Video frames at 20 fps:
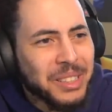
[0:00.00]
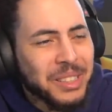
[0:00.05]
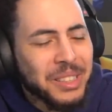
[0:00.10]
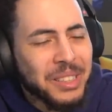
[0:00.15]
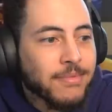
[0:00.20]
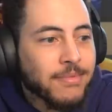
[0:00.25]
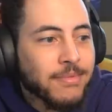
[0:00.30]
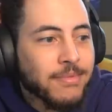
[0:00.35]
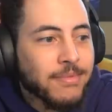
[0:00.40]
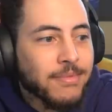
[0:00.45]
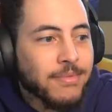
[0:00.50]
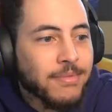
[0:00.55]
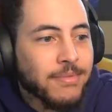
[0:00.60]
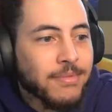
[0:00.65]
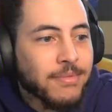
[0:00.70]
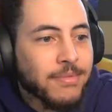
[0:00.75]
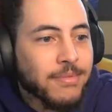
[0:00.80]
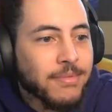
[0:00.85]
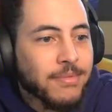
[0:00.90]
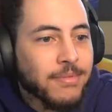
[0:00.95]

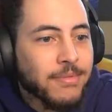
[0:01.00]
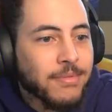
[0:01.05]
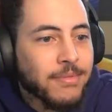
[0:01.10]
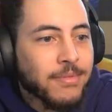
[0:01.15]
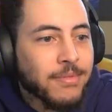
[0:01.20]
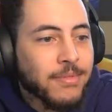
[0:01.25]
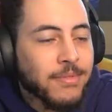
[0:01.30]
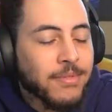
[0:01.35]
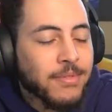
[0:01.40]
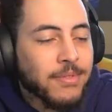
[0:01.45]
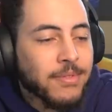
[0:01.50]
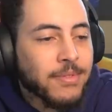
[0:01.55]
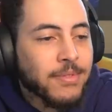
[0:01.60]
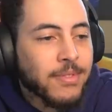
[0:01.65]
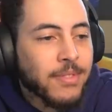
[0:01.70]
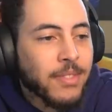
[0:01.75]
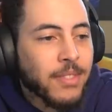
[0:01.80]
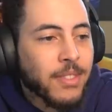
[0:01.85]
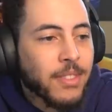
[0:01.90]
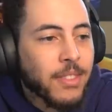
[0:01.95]

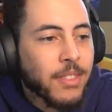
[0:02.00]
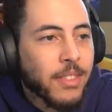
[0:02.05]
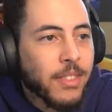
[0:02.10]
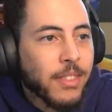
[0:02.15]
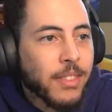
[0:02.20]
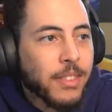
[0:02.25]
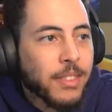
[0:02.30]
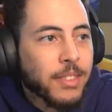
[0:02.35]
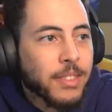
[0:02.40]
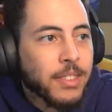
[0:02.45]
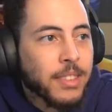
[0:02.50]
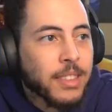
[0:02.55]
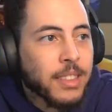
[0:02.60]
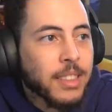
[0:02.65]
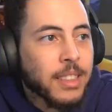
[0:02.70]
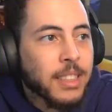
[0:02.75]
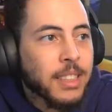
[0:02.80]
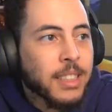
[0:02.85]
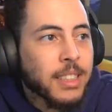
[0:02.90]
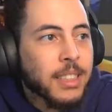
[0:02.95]

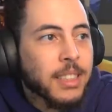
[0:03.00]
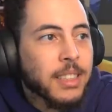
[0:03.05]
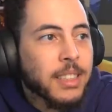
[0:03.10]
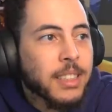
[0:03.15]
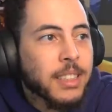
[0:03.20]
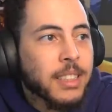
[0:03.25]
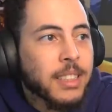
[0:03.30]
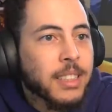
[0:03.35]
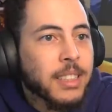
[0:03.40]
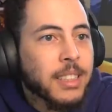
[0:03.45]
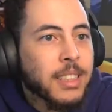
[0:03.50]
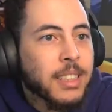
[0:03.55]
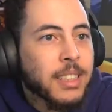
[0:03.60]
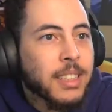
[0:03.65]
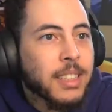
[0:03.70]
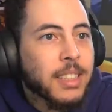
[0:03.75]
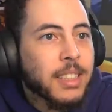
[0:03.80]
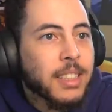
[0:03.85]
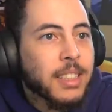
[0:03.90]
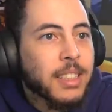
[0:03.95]

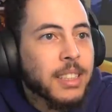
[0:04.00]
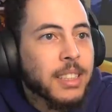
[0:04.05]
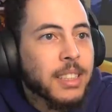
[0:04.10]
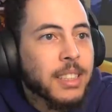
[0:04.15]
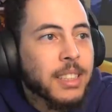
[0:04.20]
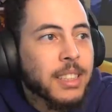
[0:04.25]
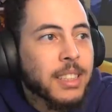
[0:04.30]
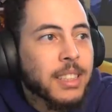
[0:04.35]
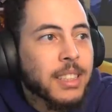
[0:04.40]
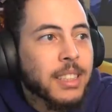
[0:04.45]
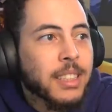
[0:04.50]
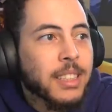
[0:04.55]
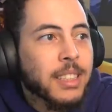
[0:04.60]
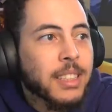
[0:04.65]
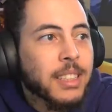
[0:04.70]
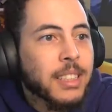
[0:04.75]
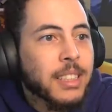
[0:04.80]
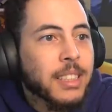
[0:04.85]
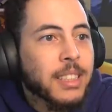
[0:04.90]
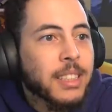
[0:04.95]

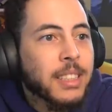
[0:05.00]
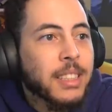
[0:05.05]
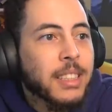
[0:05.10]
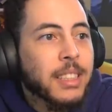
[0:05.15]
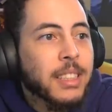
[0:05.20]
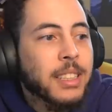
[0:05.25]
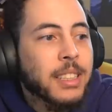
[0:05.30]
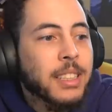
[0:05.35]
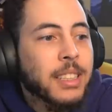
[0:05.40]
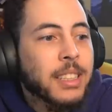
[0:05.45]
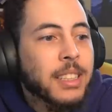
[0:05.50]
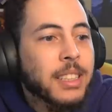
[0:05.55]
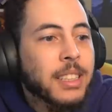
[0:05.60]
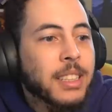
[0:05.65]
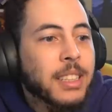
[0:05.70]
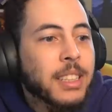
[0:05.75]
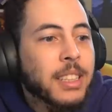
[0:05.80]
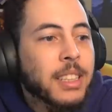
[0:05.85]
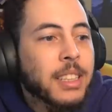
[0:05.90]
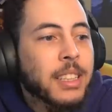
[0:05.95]

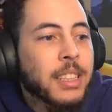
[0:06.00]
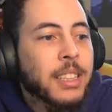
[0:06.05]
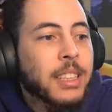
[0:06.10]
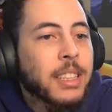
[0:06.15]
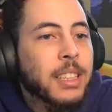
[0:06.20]
Nothing is said.